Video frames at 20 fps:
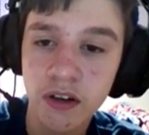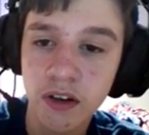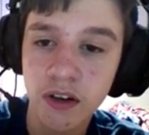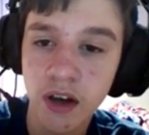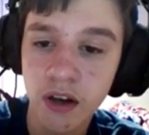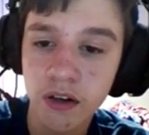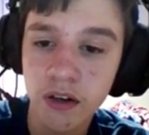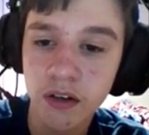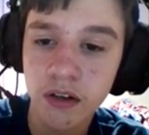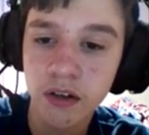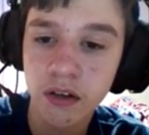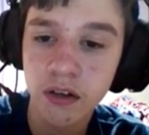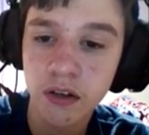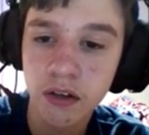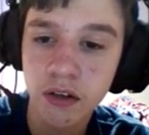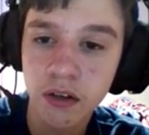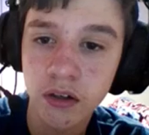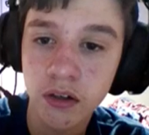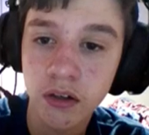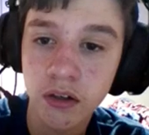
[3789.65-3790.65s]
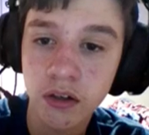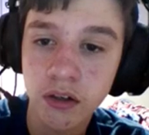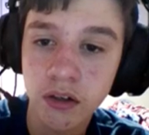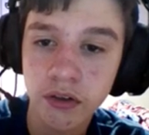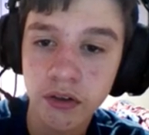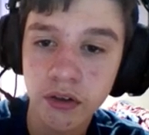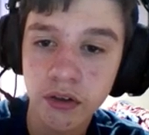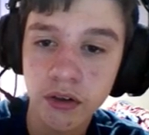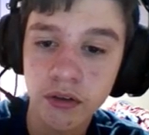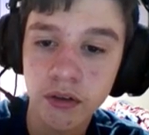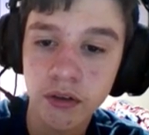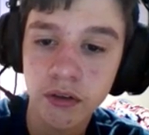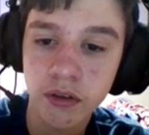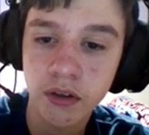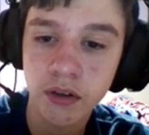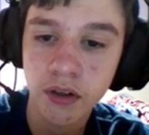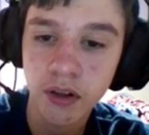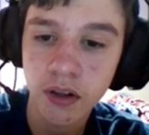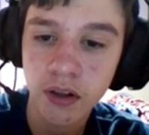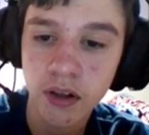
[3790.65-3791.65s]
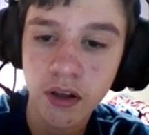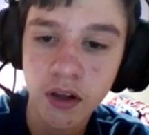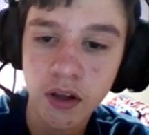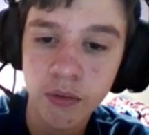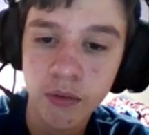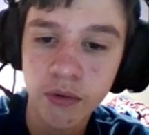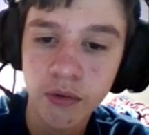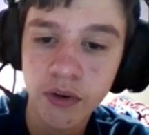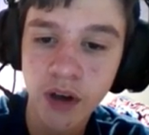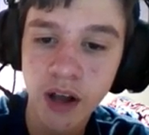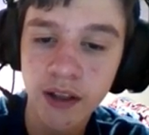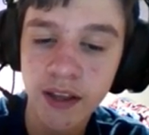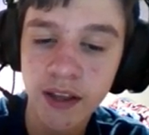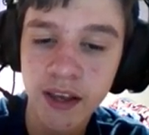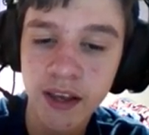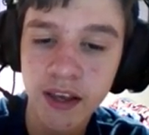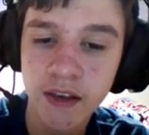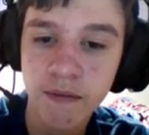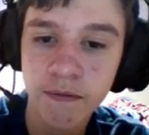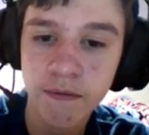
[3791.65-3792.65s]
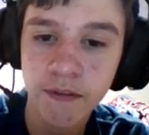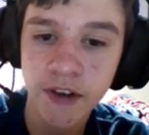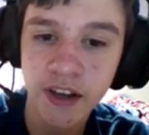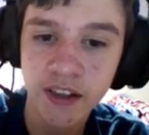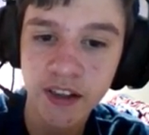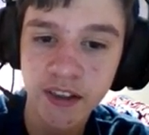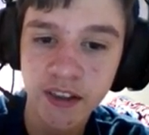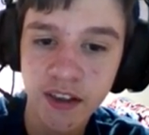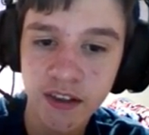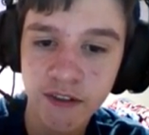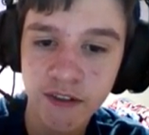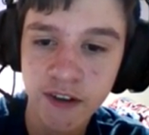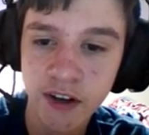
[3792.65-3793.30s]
done. True. We're not letting him fight this one